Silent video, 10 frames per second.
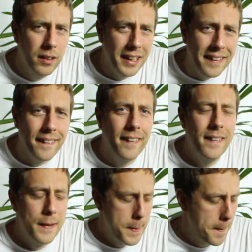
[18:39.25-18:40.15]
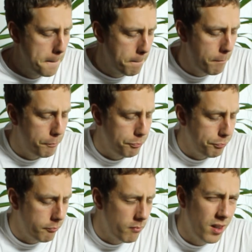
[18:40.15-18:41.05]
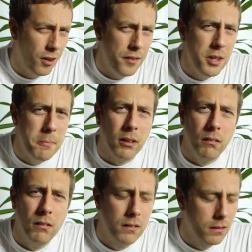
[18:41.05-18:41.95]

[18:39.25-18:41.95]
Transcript: either. Kind of in the middle.